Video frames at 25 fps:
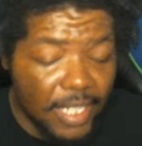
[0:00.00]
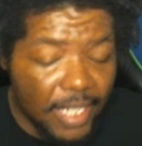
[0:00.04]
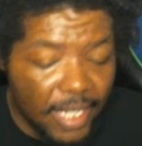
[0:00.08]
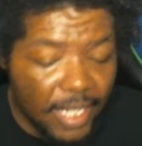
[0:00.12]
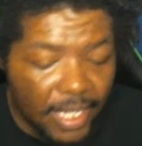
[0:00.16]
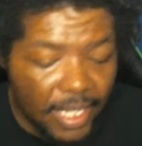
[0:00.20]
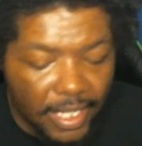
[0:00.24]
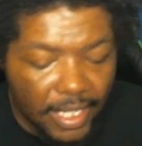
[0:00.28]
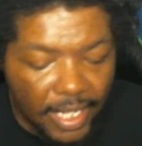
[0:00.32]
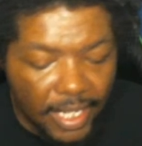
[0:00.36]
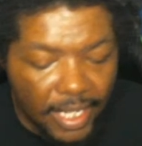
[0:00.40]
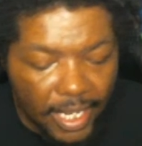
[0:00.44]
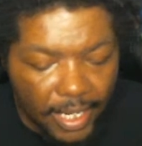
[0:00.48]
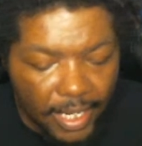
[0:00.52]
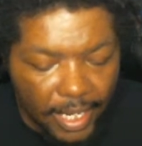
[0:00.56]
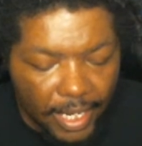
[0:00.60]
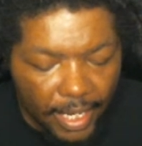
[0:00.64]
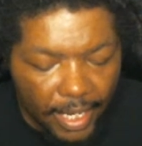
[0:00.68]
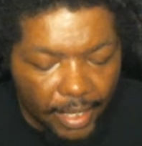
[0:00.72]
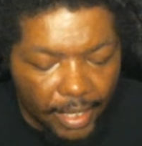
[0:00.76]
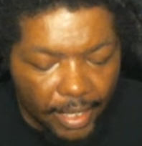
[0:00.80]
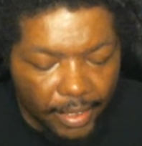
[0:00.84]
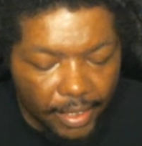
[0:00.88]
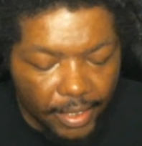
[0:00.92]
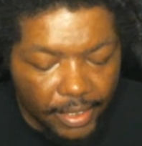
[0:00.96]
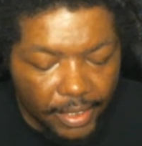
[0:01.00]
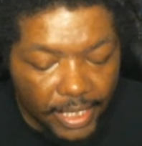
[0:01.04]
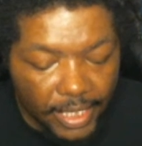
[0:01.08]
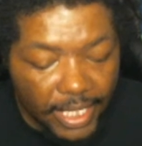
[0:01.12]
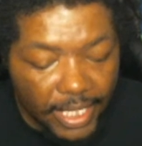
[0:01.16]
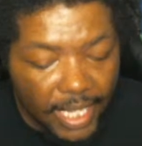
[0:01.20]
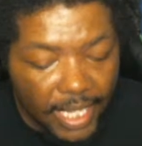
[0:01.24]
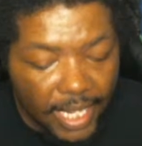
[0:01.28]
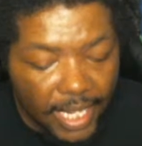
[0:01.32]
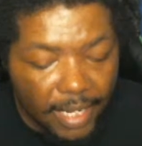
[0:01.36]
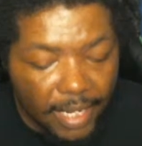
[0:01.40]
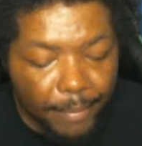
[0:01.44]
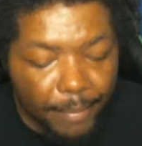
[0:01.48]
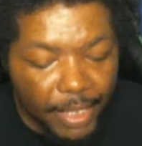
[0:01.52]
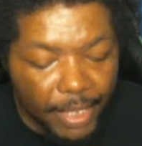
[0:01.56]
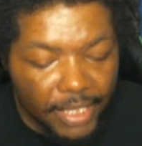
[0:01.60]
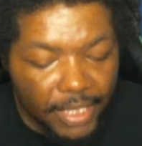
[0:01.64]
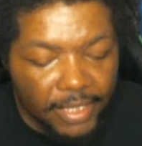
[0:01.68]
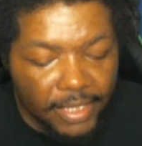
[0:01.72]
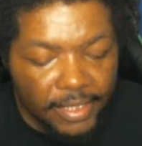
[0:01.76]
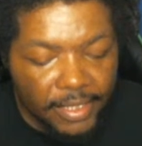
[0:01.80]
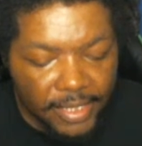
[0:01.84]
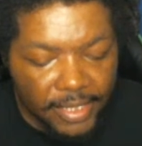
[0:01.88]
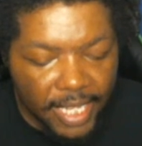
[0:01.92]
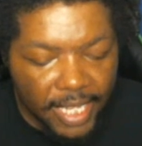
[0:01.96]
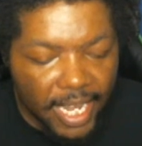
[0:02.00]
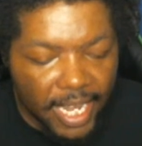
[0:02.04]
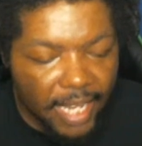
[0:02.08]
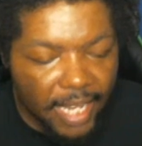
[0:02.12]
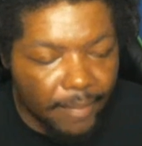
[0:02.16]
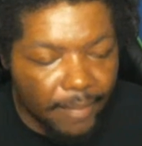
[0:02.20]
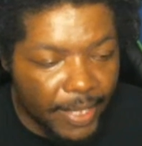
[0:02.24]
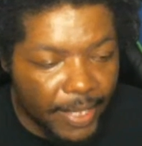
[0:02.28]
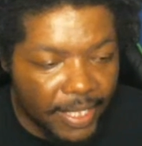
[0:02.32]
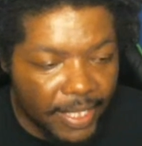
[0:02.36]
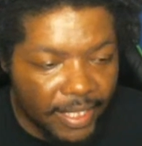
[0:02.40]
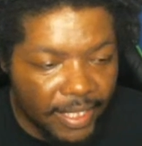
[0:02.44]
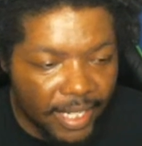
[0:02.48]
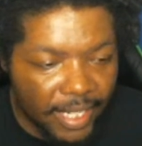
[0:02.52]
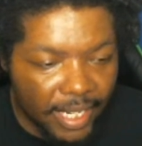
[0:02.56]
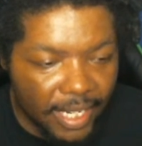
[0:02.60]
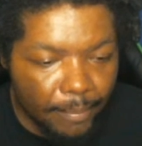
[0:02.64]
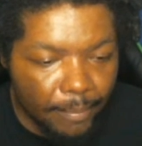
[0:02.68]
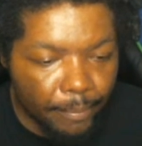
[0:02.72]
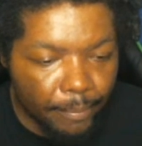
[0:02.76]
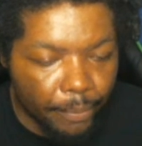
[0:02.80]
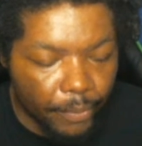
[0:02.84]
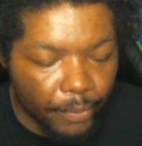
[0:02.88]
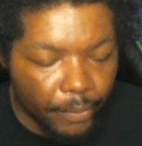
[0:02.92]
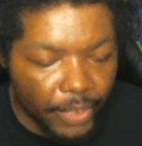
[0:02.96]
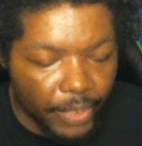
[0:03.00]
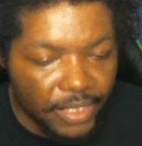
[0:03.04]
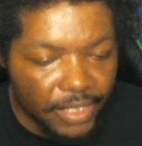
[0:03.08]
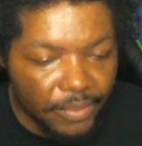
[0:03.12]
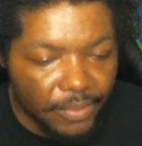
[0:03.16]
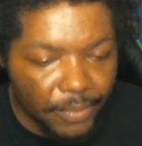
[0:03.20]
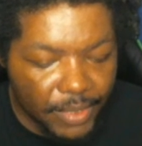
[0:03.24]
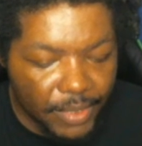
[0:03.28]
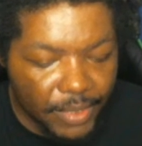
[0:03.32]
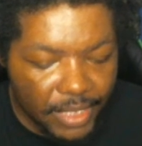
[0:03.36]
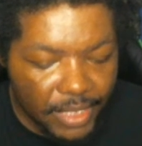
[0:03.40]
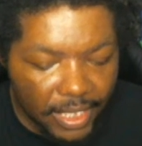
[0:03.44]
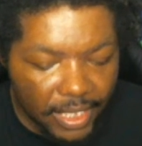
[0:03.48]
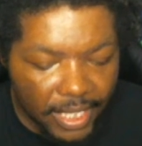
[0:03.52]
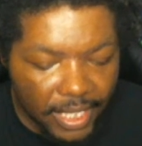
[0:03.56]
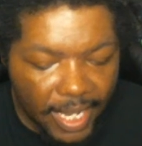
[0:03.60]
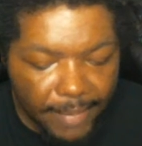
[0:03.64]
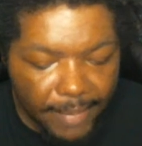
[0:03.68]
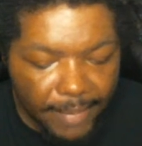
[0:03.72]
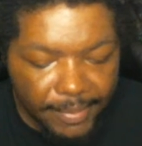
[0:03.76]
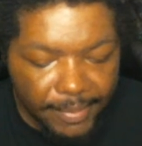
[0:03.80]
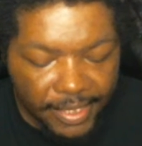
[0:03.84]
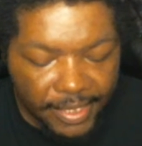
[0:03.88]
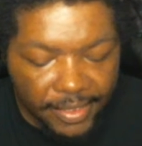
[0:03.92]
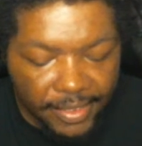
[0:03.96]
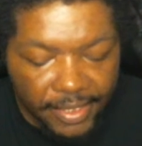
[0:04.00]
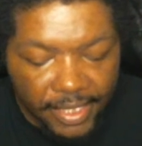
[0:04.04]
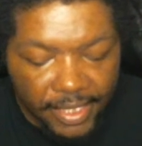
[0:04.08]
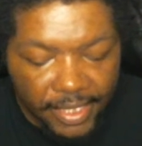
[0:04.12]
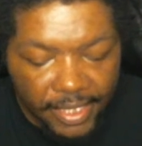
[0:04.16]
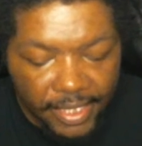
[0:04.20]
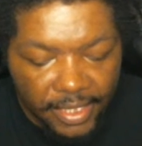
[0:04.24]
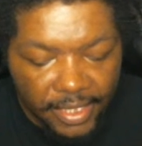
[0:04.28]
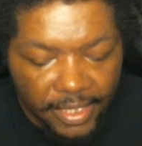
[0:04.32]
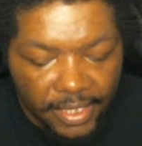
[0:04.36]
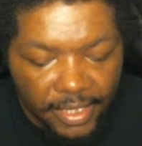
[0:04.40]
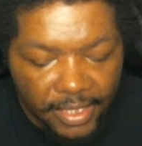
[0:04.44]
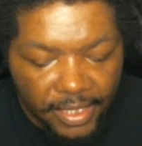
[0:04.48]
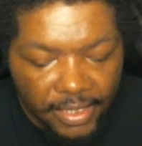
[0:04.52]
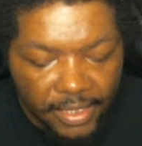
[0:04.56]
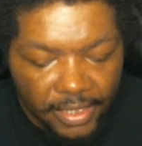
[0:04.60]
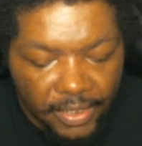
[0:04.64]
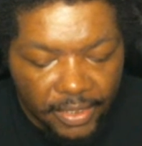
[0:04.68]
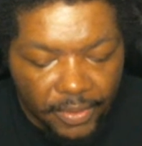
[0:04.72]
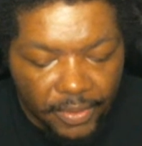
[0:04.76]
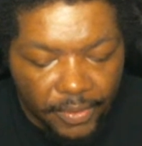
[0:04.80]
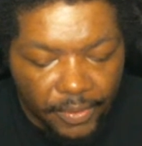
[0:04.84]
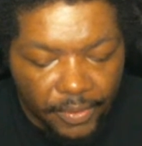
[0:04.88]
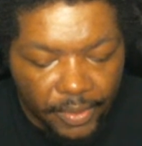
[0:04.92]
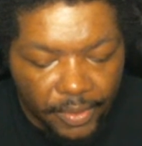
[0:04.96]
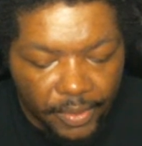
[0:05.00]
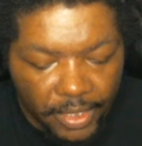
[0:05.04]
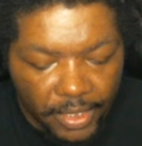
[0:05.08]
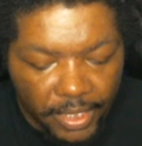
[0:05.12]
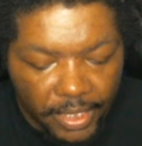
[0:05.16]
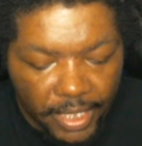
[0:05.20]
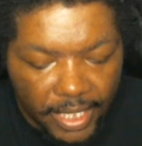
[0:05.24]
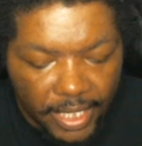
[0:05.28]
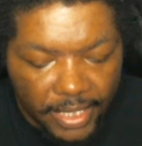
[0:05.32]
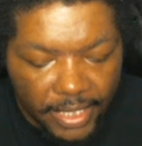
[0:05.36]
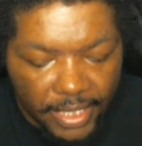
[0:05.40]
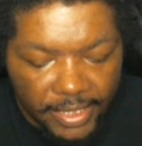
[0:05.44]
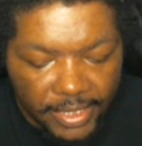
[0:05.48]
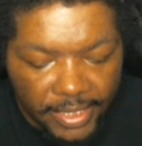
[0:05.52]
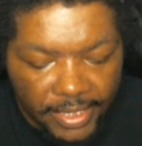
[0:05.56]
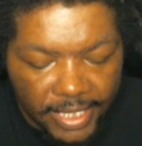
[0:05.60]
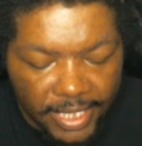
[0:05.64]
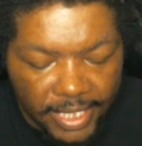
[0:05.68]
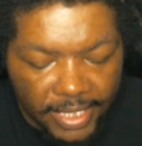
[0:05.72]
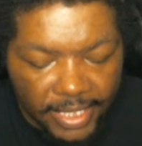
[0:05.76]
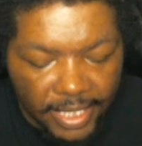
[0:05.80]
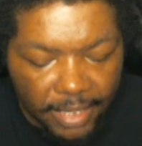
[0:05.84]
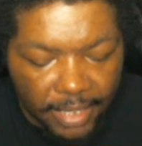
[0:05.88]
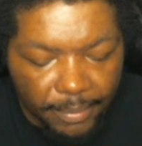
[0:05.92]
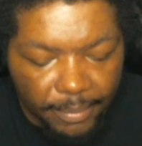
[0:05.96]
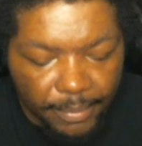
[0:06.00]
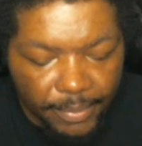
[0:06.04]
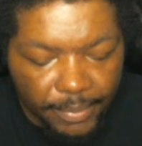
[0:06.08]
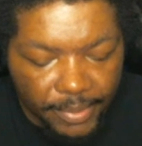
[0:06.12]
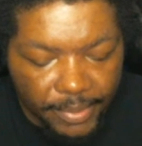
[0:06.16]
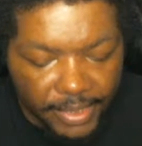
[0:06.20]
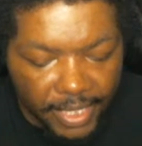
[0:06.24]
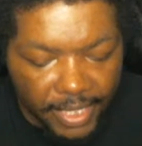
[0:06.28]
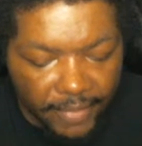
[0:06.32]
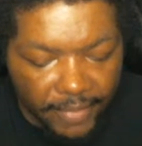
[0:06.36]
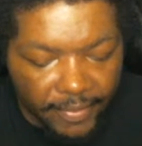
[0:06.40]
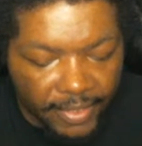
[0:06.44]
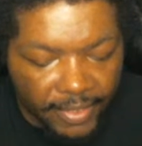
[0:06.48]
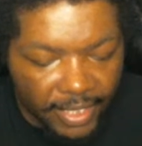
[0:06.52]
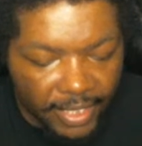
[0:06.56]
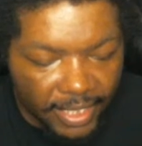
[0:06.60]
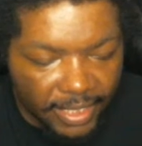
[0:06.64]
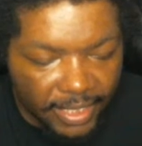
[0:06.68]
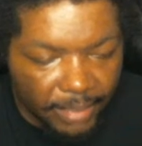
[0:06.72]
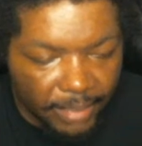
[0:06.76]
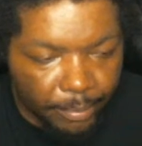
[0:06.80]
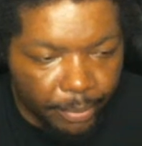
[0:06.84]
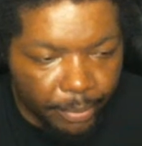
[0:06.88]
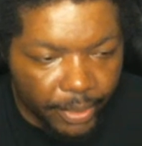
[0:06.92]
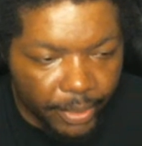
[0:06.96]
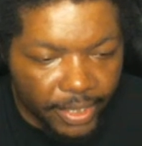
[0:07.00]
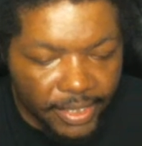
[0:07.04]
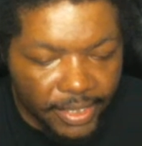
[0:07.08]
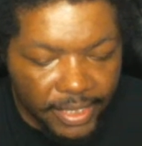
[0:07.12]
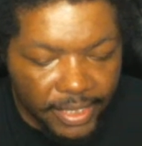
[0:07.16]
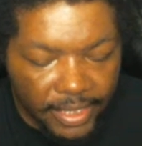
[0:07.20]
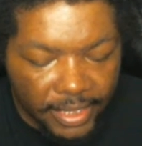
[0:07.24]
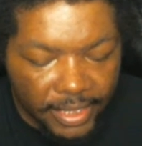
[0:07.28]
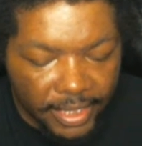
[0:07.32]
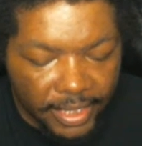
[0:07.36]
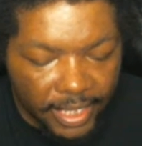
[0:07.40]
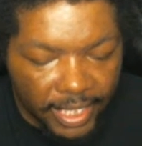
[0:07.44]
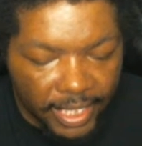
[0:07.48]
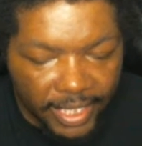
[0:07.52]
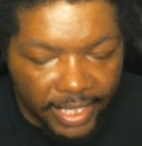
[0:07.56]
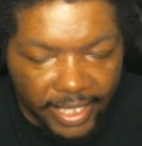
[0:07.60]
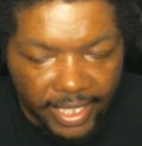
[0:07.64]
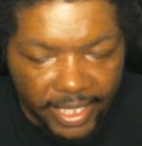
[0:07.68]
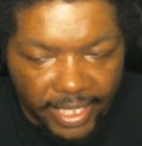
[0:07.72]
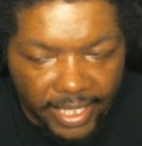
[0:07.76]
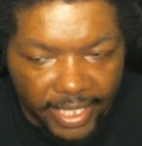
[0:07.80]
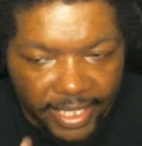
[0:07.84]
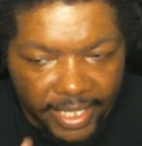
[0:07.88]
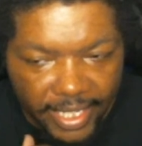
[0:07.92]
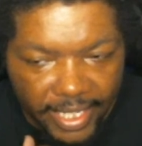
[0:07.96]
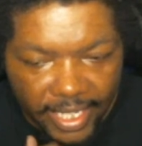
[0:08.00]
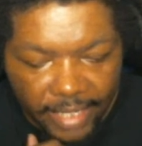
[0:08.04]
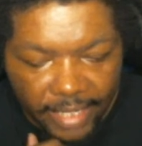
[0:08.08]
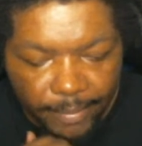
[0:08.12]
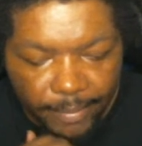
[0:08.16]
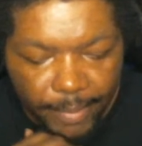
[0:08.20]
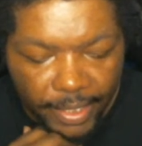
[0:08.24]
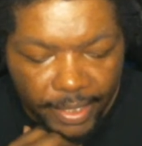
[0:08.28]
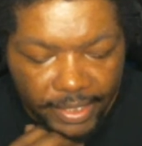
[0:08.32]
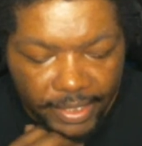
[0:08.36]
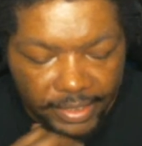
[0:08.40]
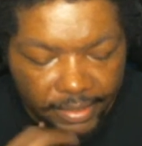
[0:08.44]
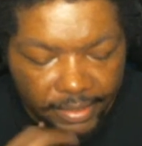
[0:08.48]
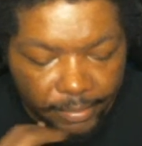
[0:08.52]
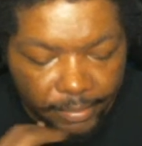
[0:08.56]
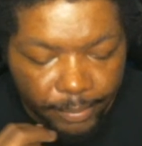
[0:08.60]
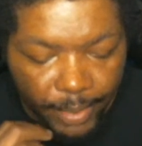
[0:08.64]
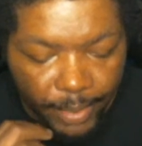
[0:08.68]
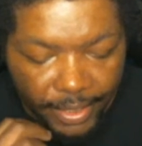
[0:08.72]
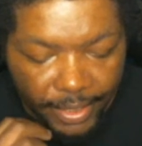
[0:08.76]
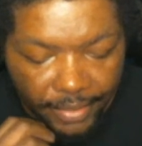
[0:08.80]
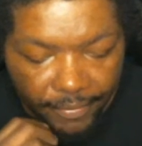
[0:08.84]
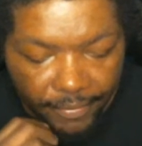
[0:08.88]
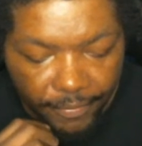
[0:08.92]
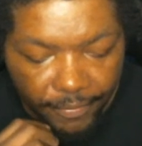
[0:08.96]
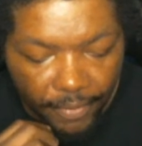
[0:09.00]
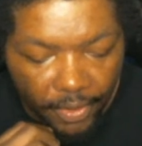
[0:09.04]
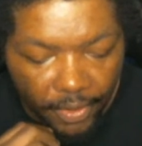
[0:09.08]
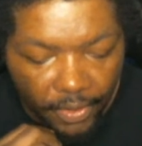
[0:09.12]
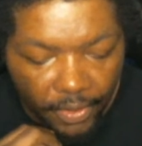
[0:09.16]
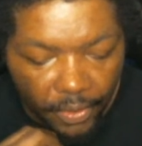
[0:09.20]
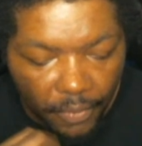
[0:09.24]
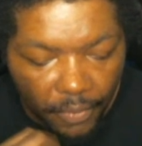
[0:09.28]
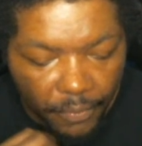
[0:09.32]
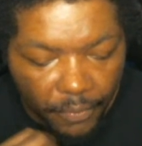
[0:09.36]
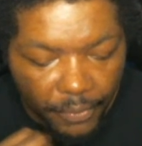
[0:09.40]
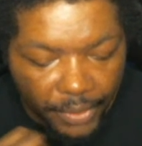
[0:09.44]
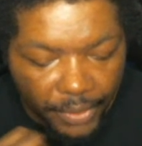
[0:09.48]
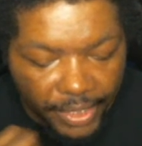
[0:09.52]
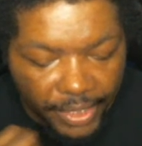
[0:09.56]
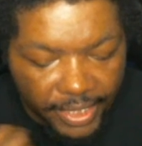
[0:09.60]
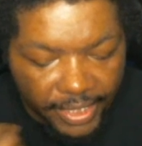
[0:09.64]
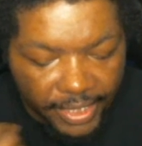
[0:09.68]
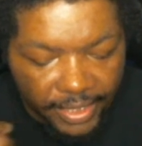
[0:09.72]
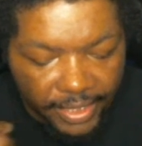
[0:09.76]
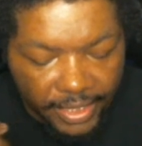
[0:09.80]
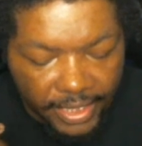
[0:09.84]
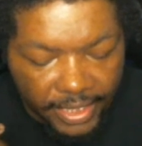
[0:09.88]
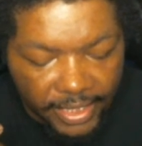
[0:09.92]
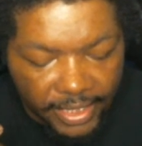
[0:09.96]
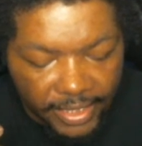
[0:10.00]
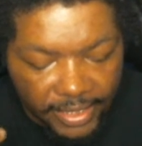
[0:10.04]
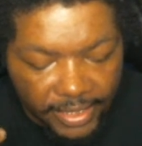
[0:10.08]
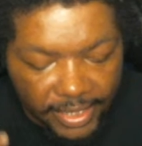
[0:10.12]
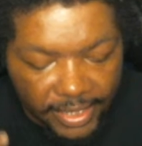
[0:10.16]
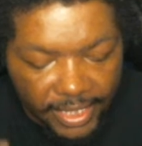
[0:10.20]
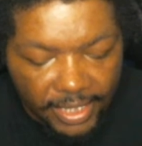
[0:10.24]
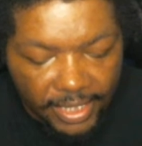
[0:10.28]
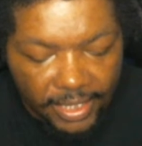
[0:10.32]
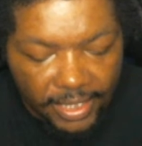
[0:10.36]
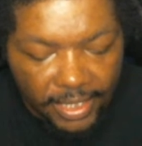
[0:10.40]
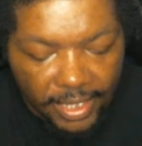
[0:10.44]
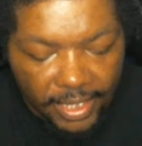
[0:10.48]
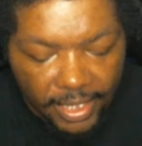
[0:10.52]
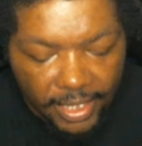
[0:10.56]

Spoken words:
Uh, uh, he ended up meeting Zod when like a bridge was collapsing. So as he's getting help saving like the bridge and like everybody's about to fall over in the sea,